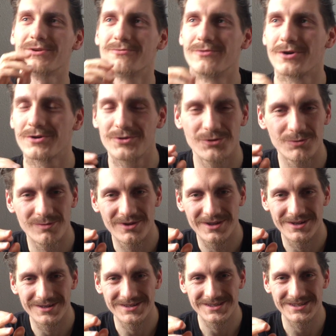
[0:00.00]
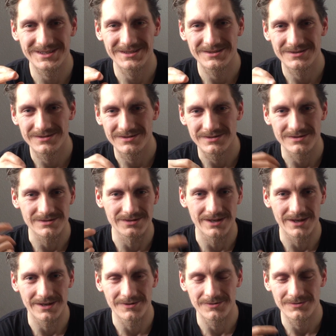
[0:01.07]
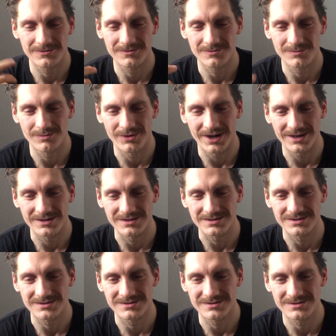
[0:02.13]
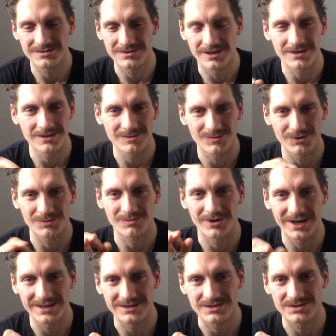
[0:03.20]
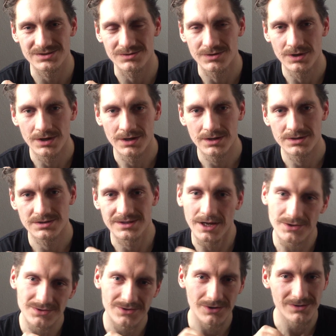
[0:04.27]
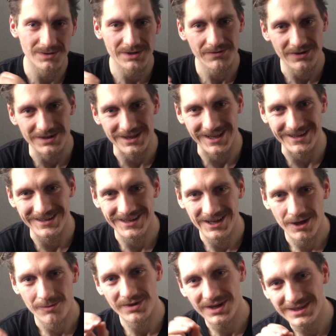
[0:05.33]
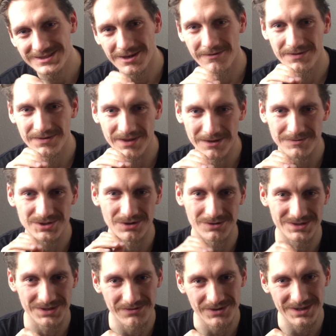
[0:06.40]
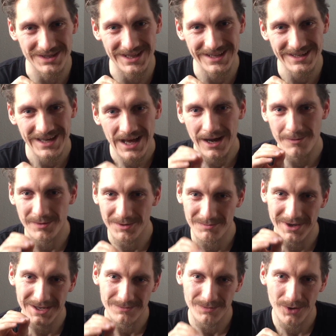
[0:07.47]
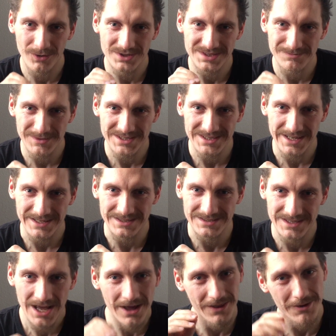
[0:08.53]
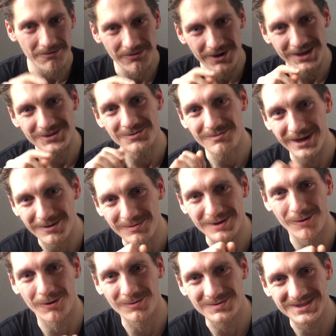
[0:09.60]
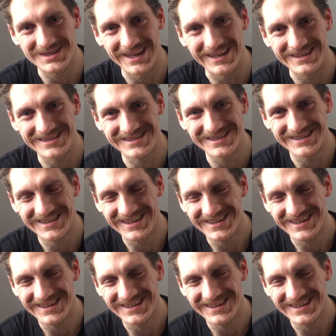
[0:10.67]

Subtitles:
vocabulary, the practice. I need more practice to start to talk differently. Because I start to talk differently, I make more mistakes. I'm afraid to make more mistakes.